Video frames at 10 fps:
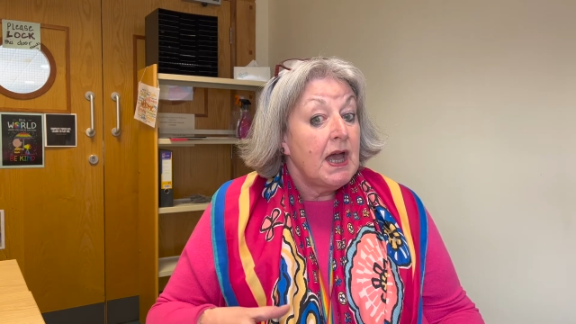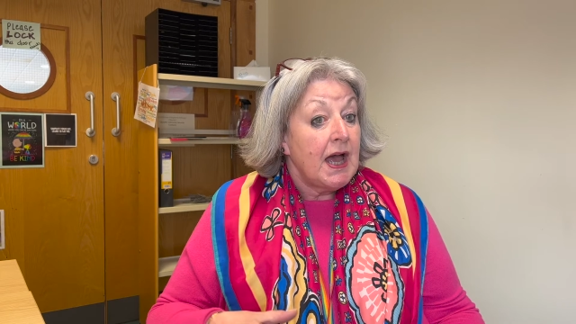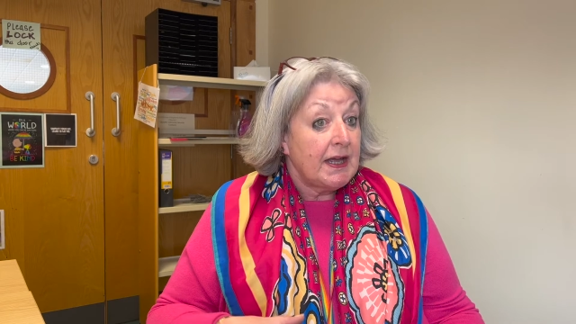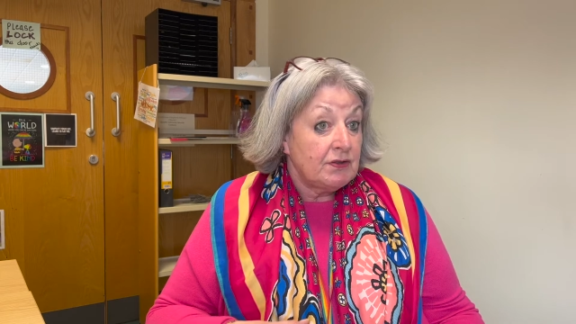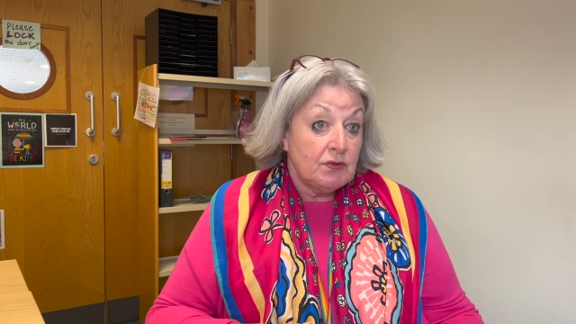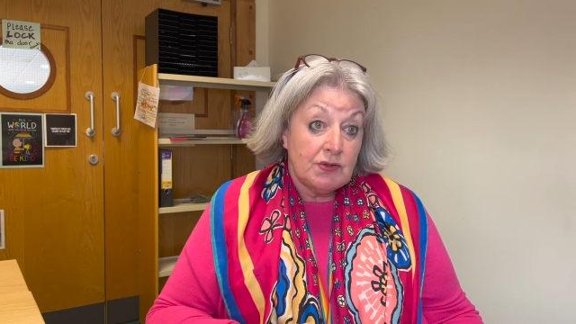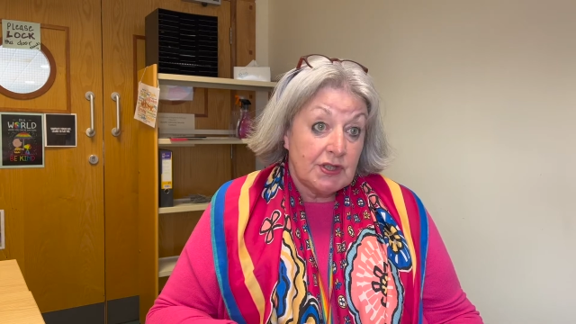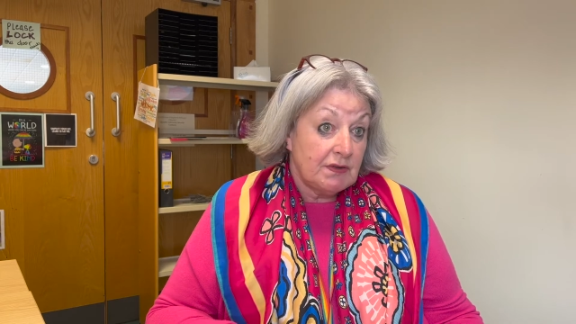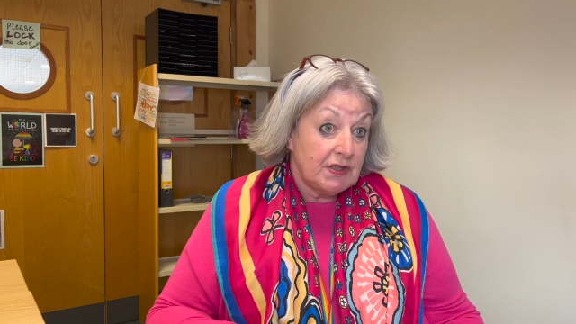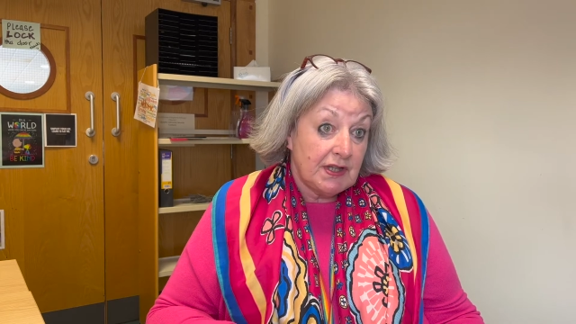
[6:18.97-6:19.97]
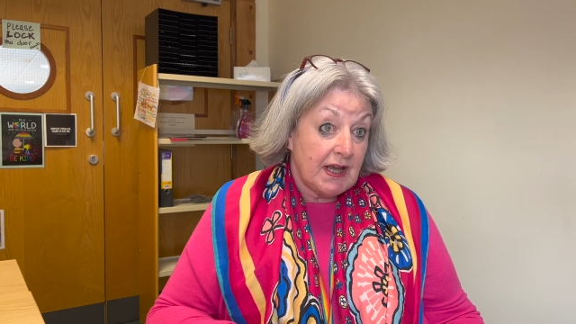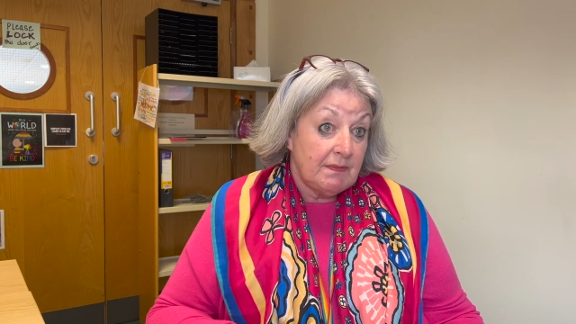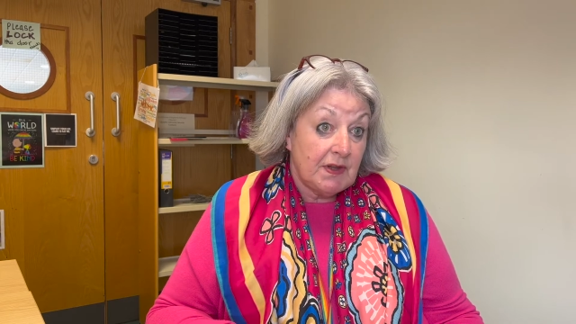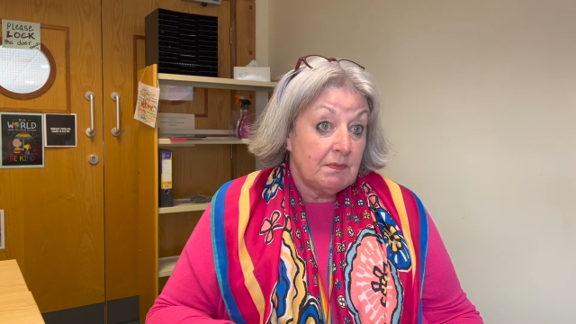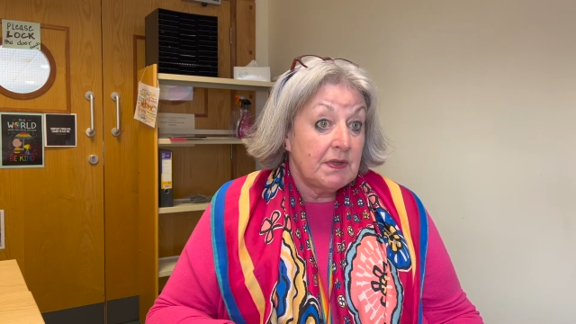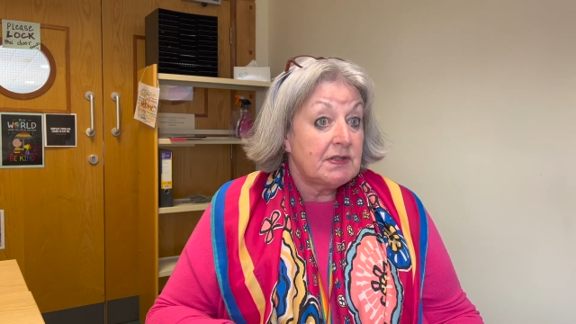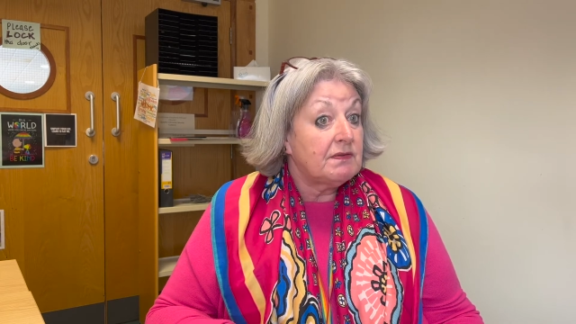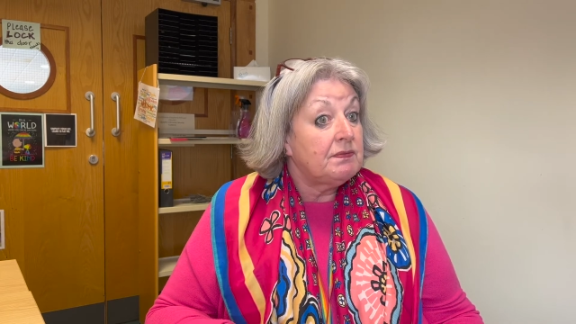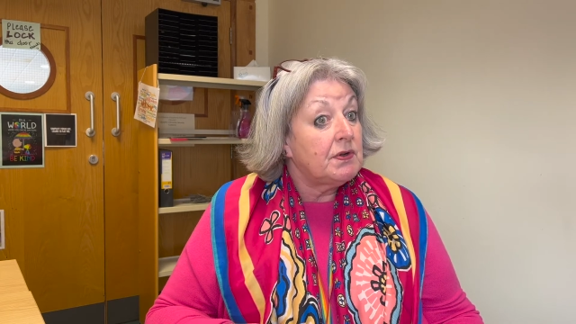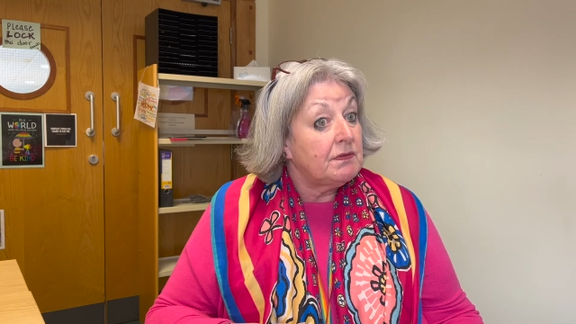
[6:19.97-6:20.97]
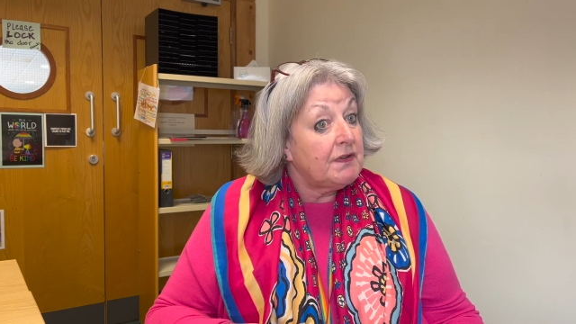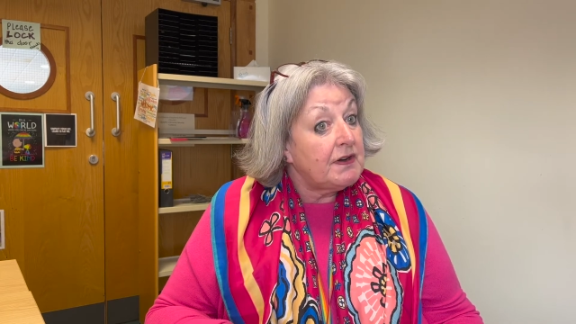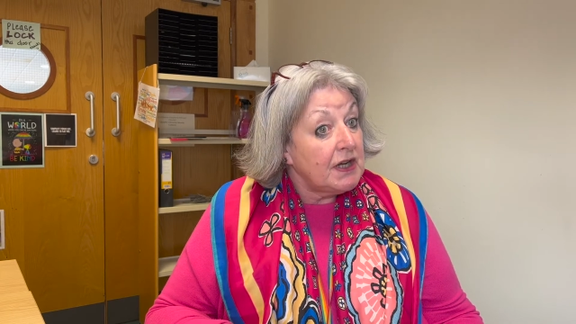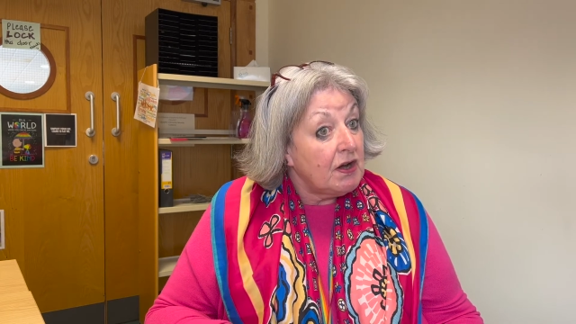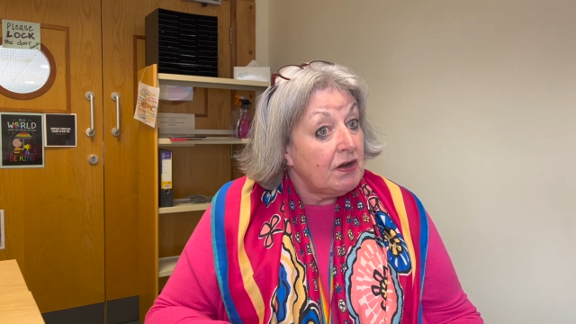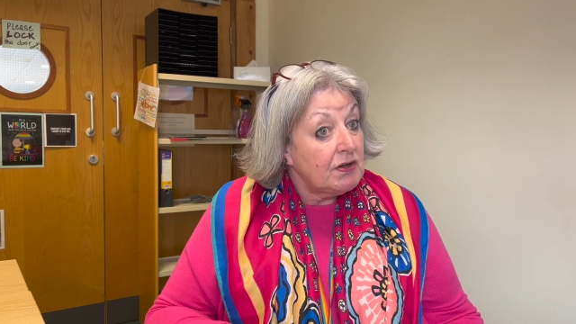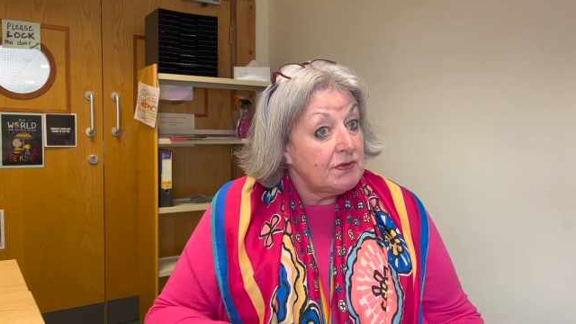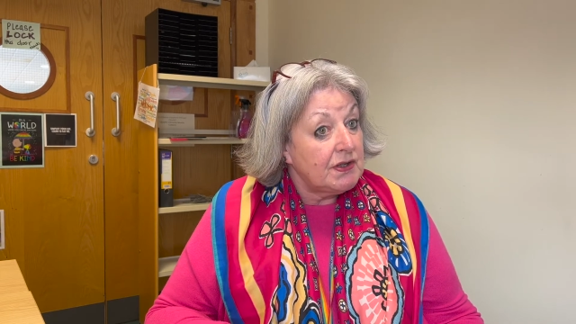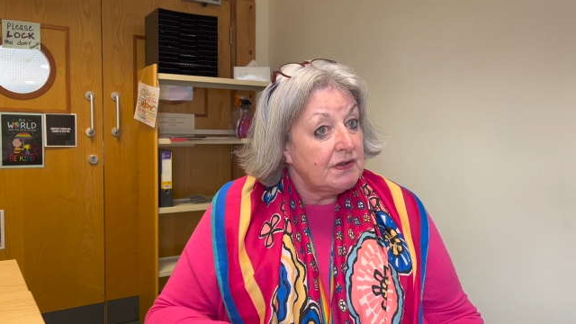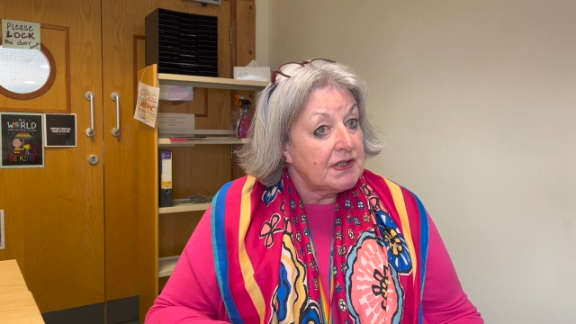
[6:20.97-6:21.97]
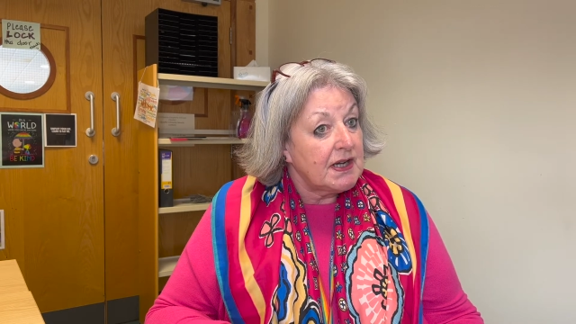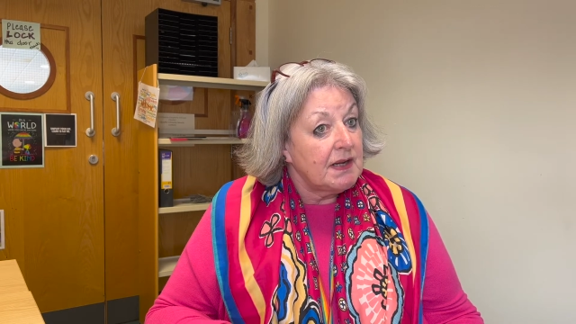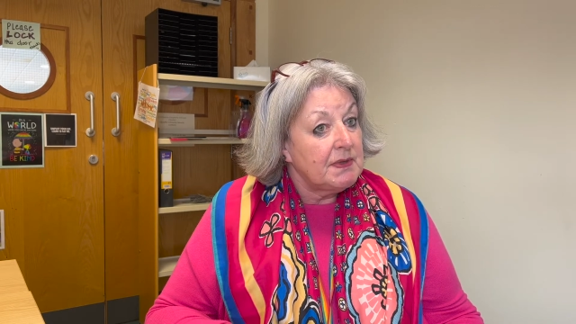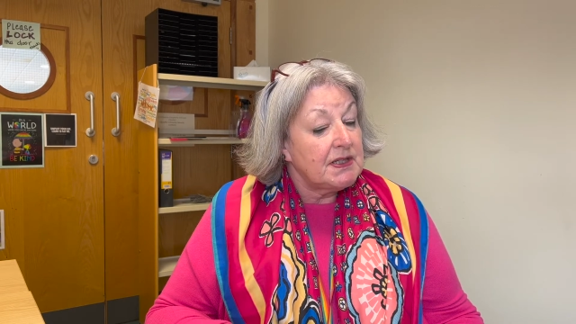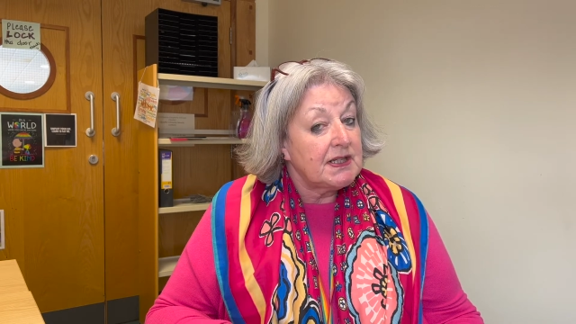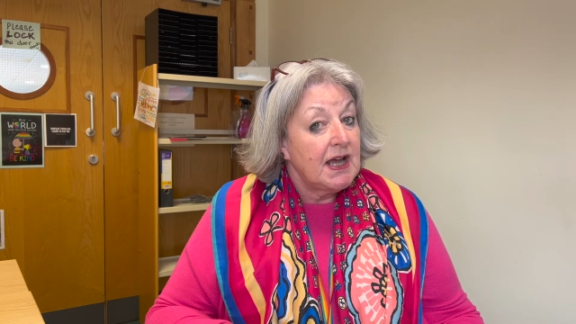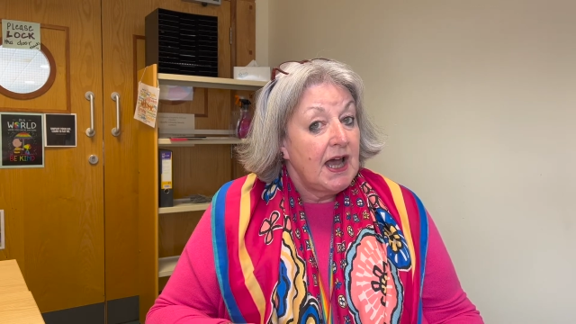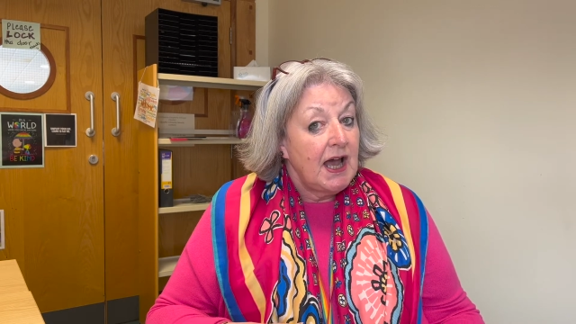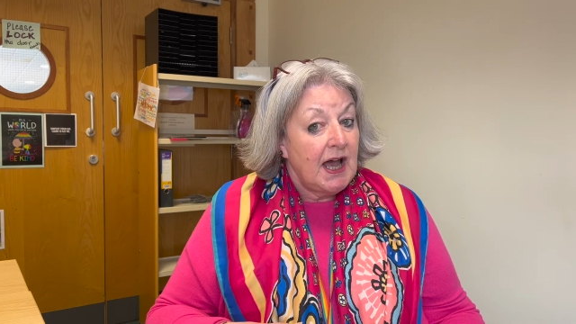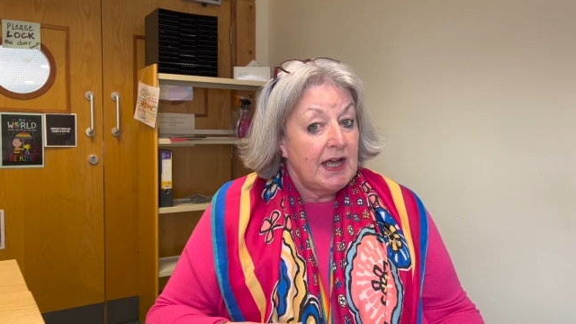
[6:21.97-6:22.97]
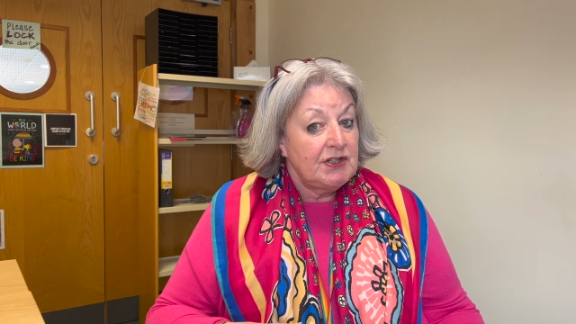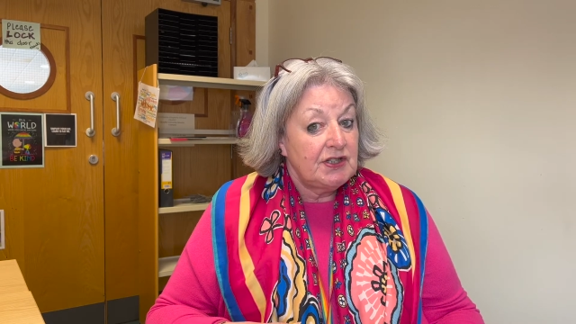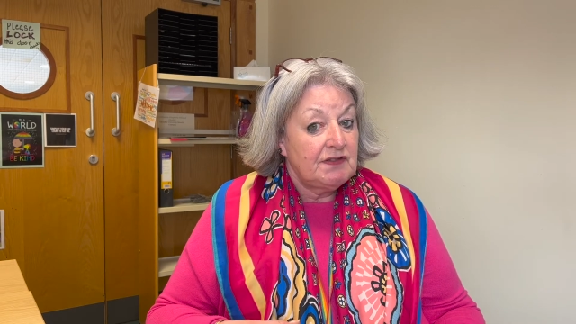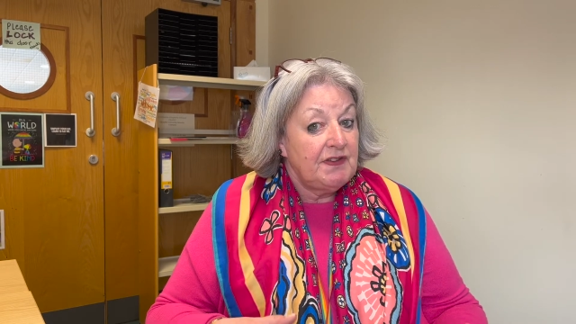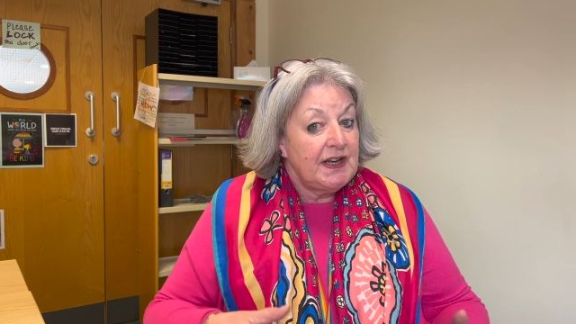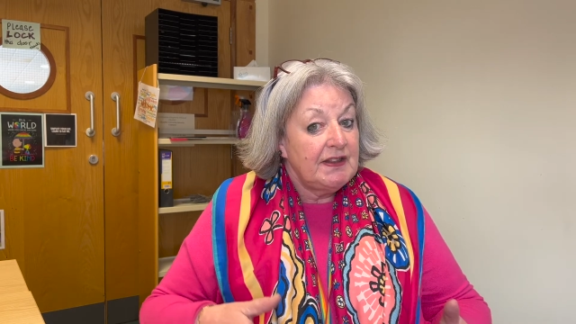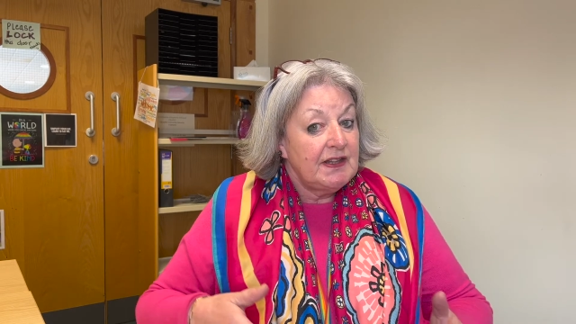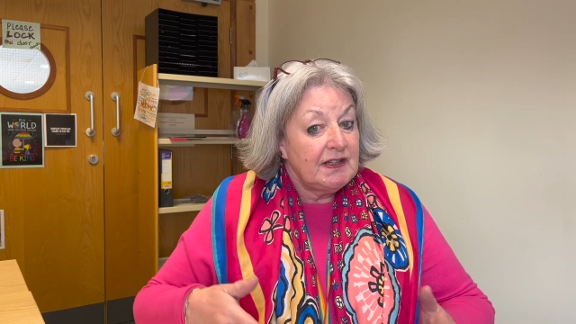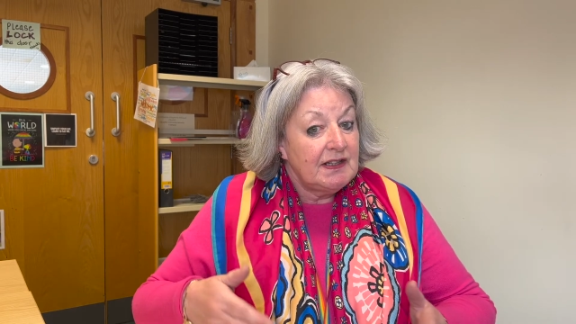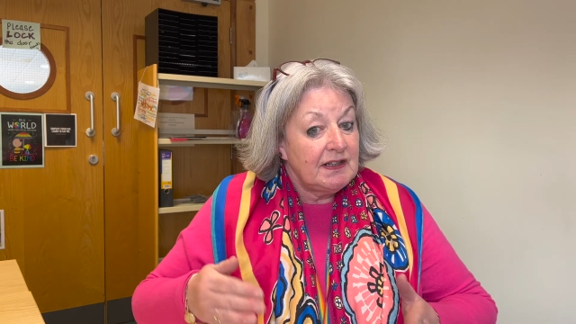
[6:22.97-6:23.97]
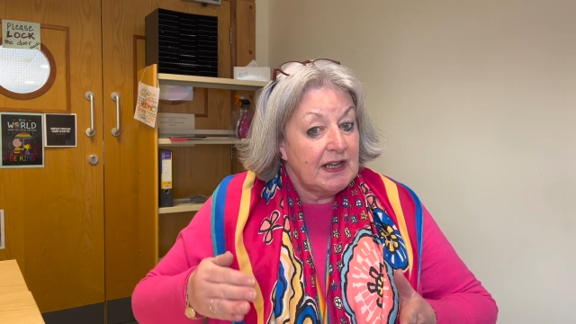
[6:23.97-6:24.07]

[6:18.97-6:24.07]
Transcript: and also to them that must have worked very hard with their assignments. I just fill in the